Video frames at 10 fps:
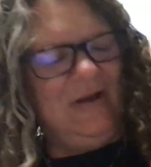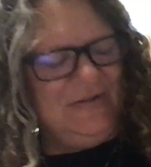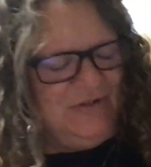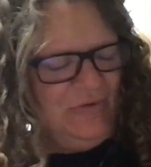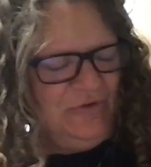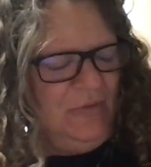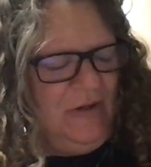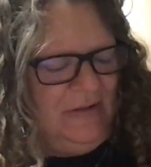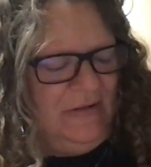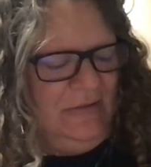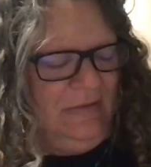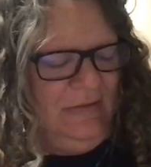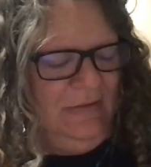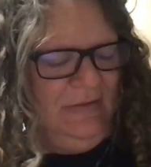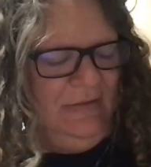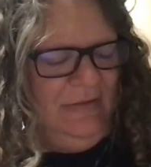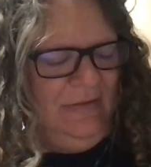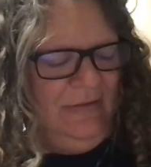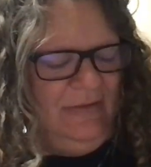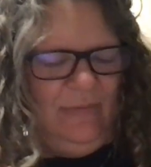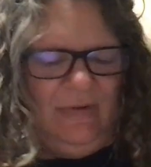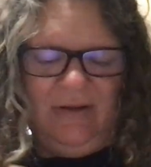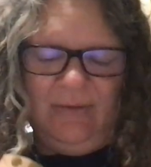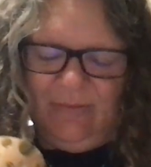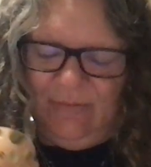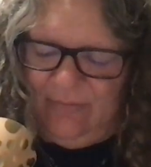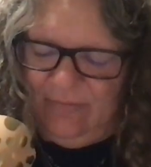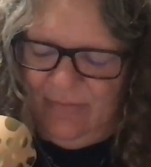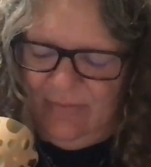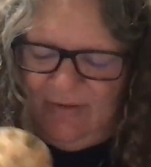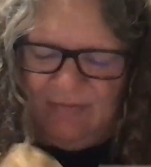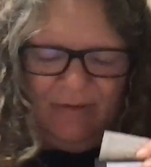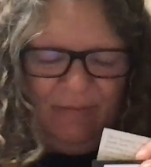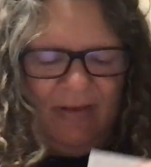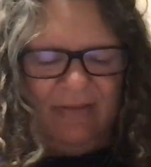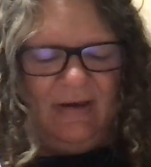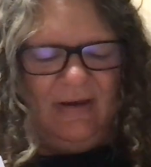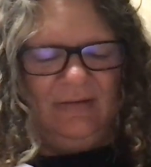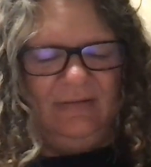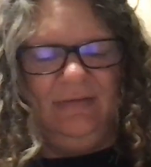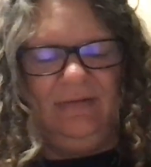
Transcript: That's so sweet. Well, I will definitely make that.